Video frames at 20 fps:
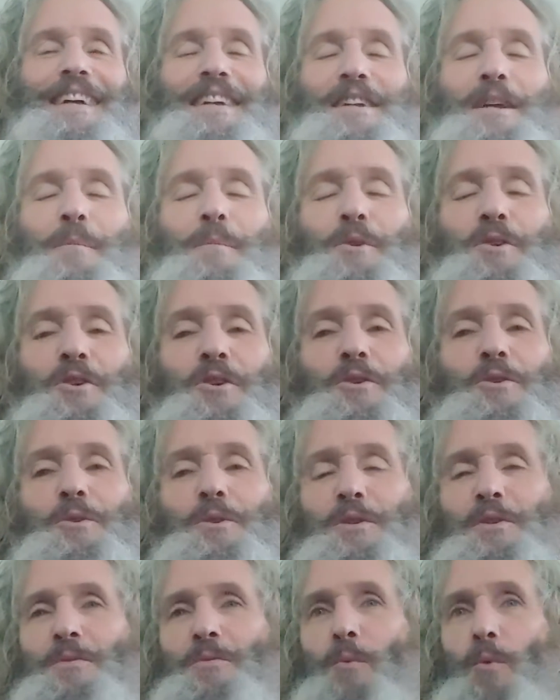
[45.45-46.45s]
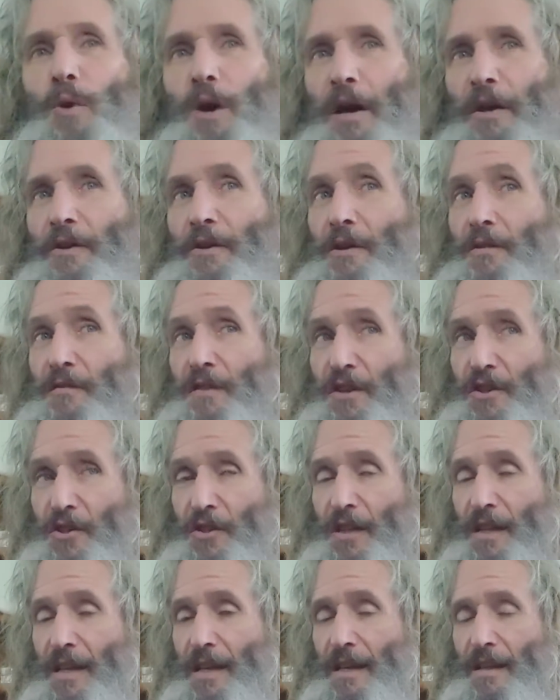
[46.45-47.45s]
Number 2 is water
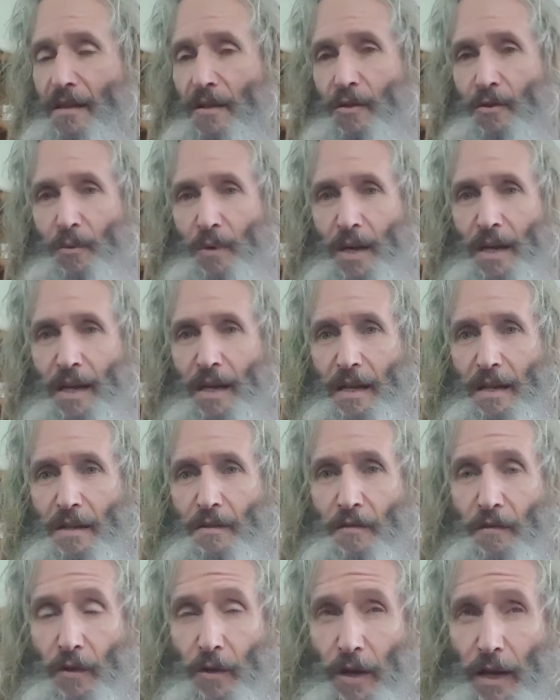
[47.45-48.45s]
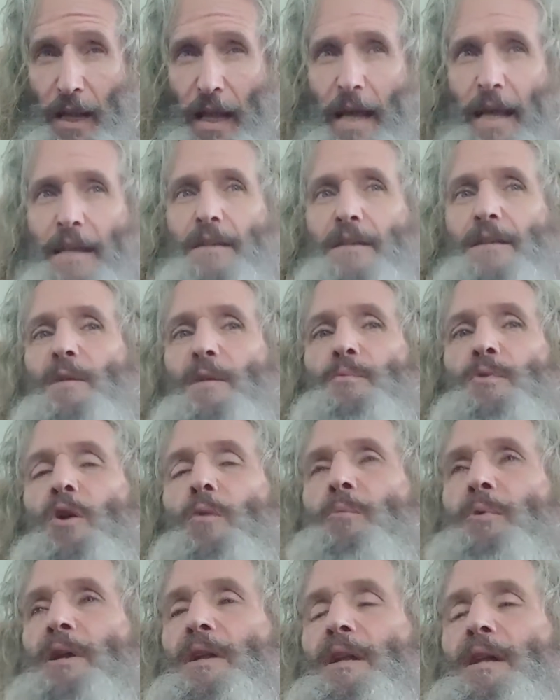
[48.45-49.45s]
efficiently. 3 is fertilize
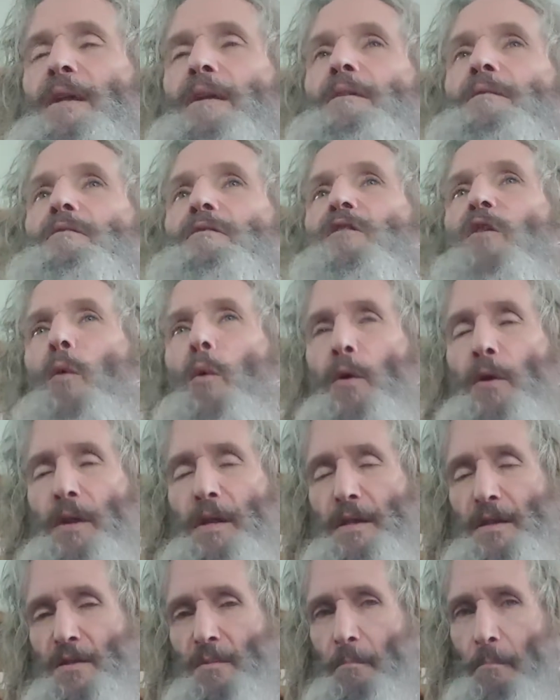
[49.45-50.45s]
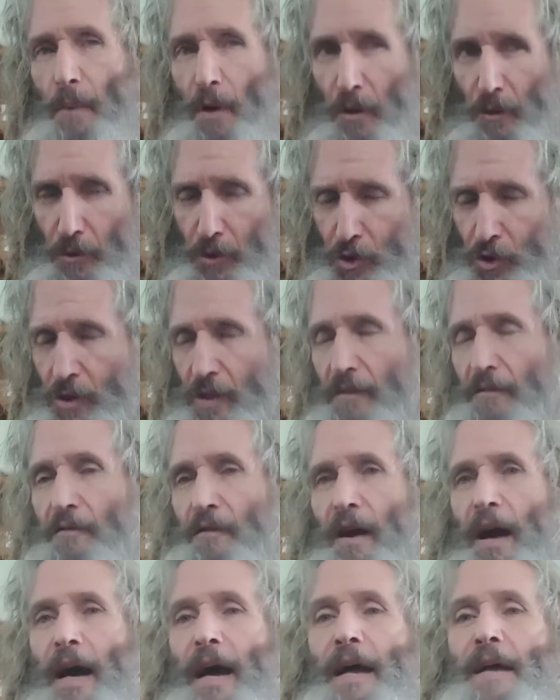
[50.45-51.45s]
appropriately. 4 is mulch.
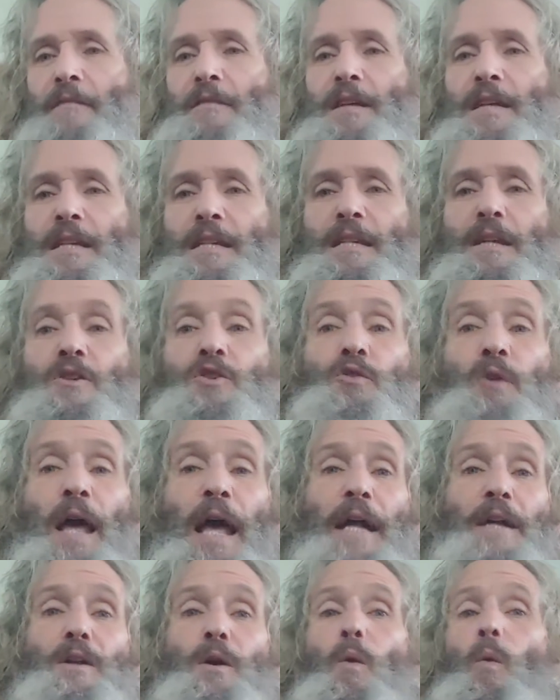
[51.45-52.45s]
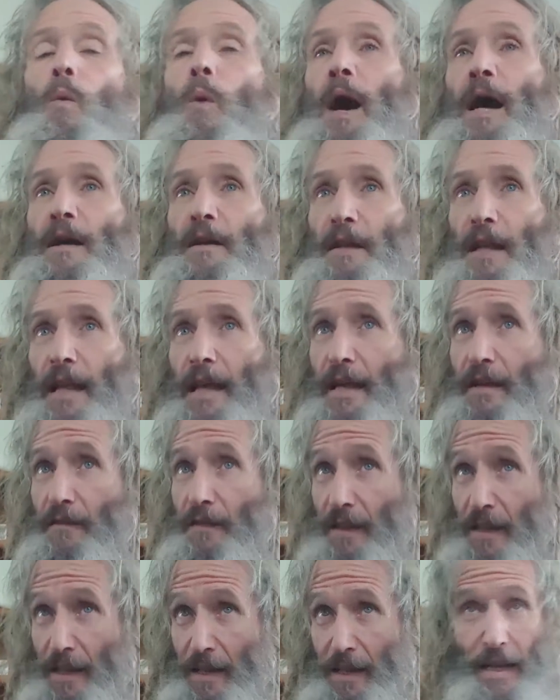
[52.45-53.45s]
5 is attract
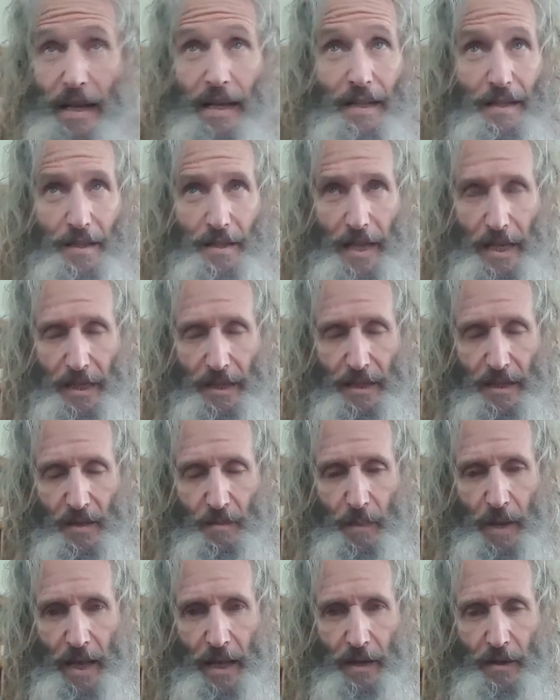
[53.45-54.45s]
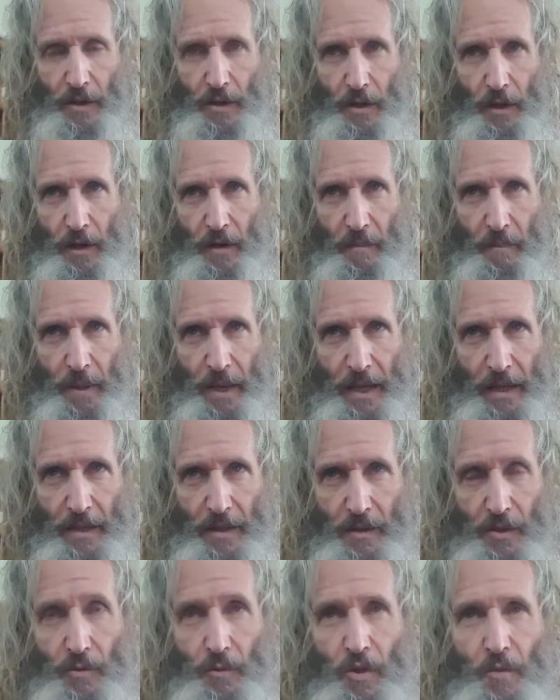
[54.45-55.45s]
wildlife. 6 is manage yard
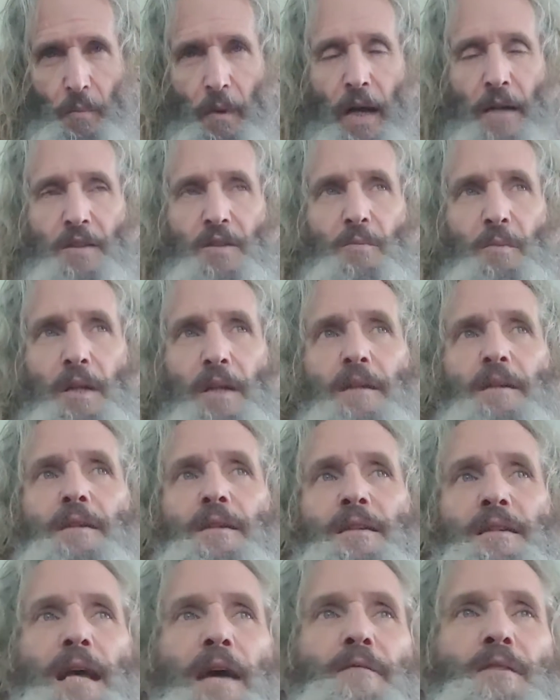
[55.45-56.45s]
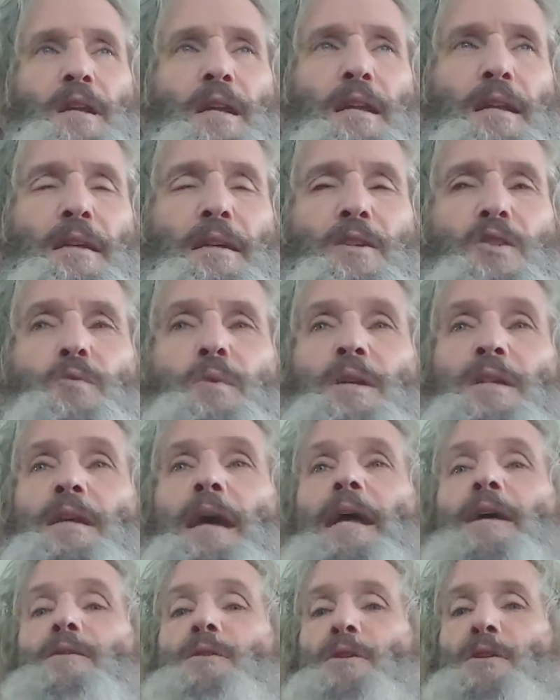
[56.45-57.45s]
pests responsibly. 7 is
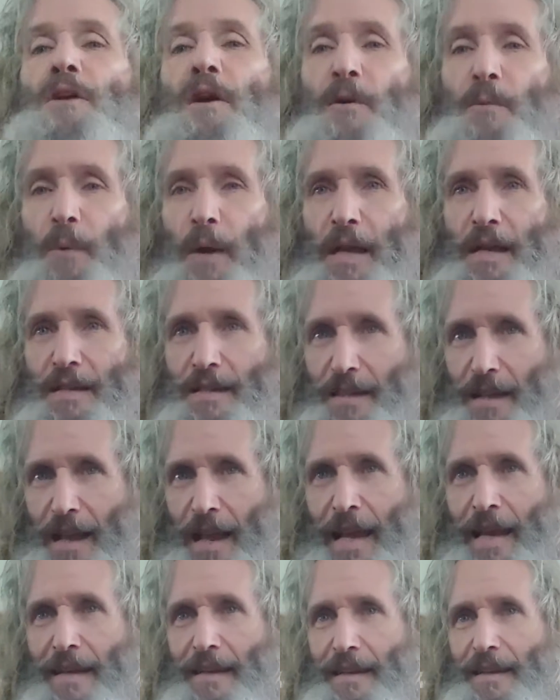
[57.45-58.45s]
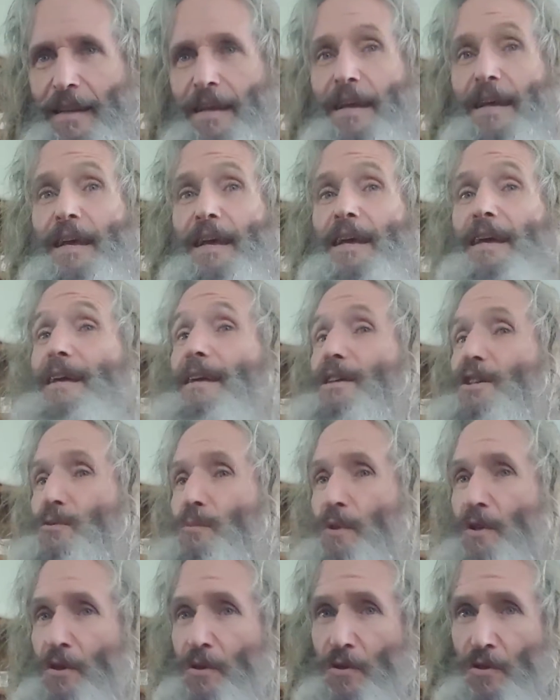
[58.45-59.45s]
recycle yard waste. 8 is
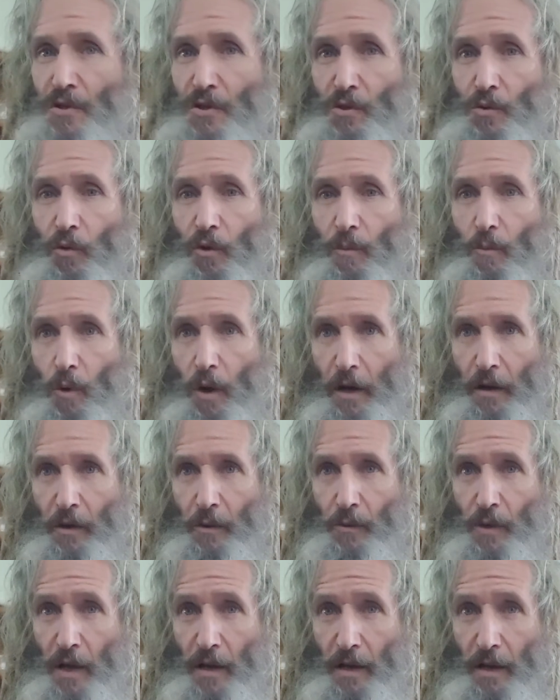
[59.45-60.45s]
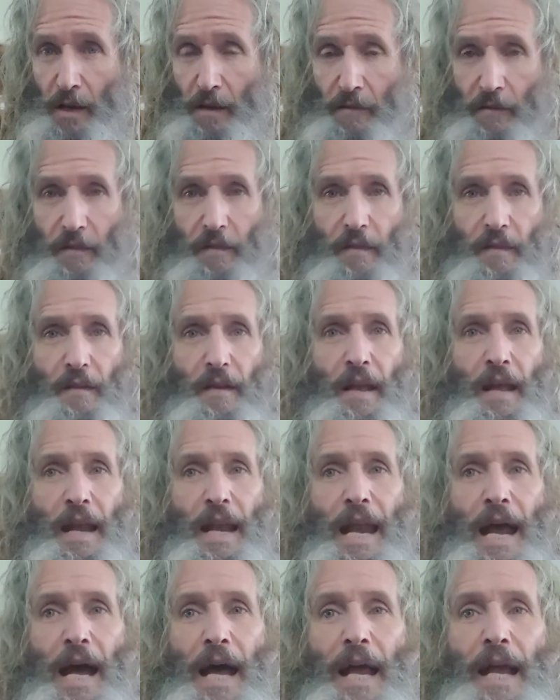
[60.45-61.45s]
reduce stormwater runoff,
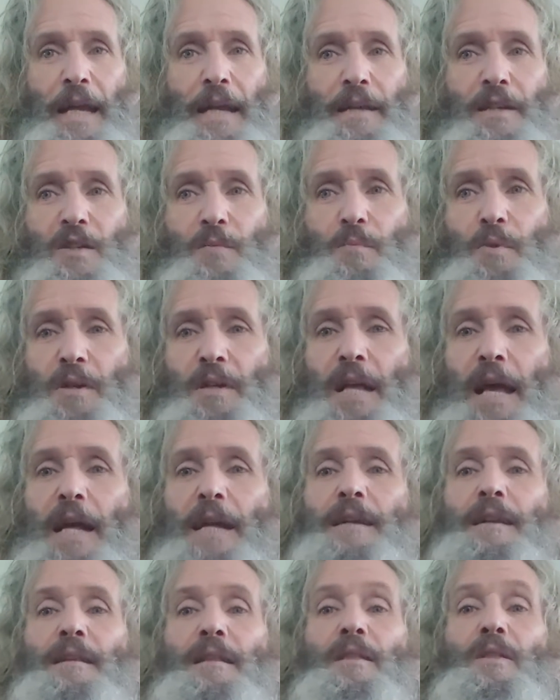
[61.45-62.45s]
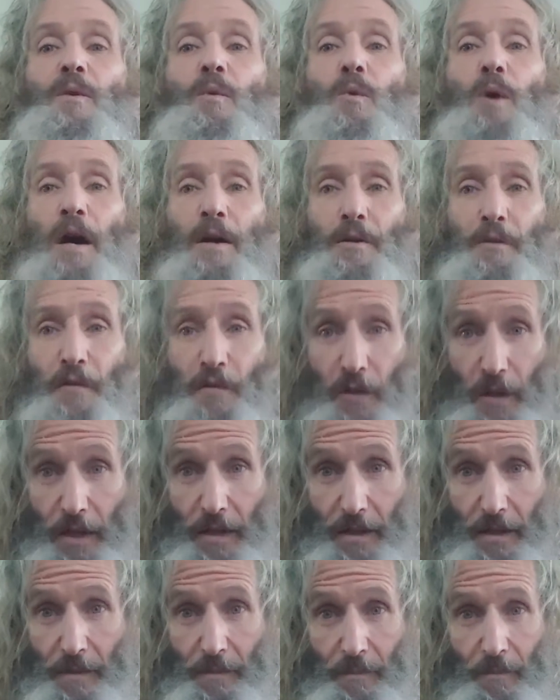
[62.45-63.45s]
and 9 is protect the
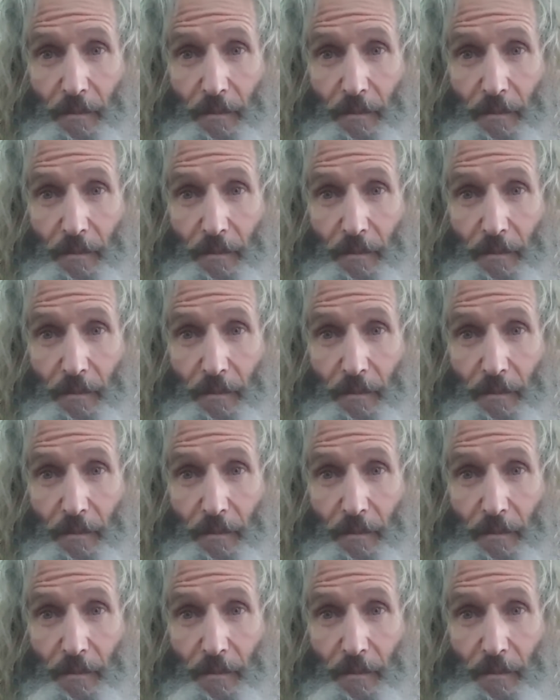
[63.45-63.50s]
waterfront.